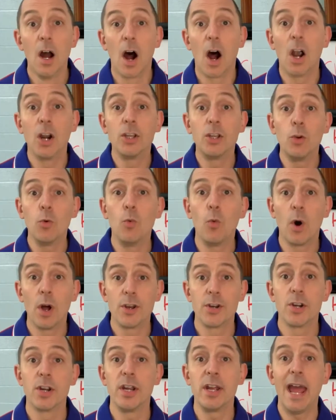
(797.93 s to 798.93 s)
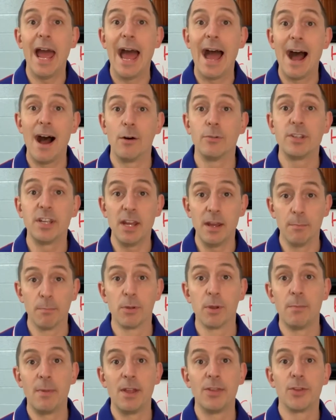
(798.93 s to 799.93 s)
Are you wondering how to
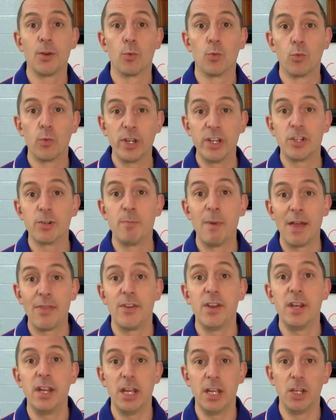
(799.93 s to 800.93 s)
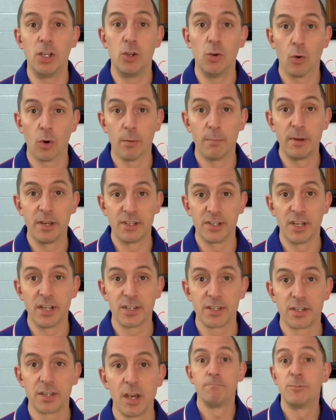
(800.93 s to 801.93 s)
implement the REACH method in your
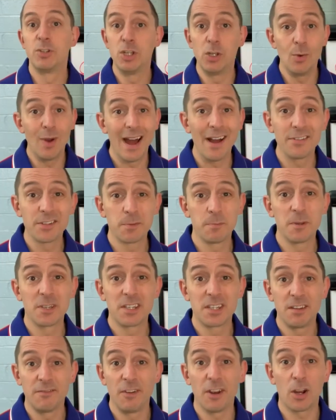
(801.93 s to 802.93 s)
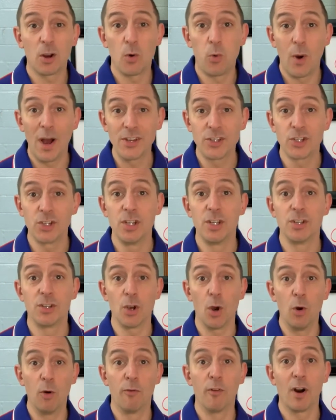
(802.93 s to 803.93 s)
business? Do you have specific questions
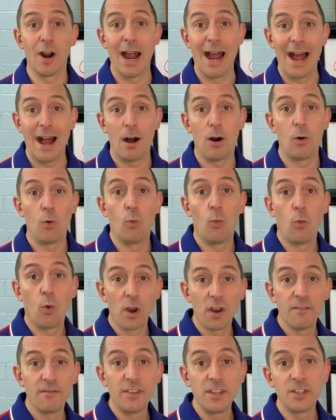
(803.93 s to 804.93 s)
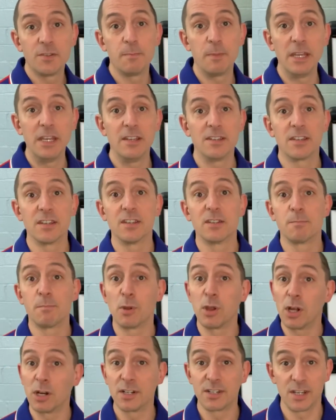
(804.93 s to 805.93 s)
over how one of these pieces
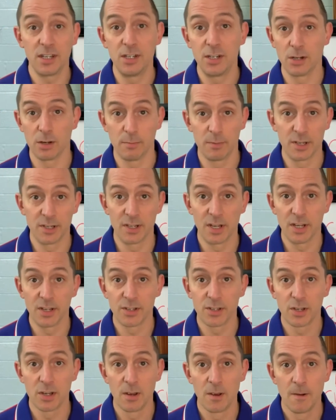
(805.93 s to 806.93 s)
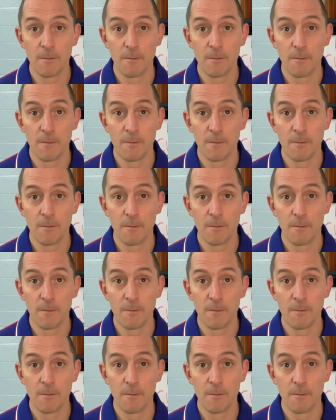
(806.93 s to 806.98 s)
plugs into your business?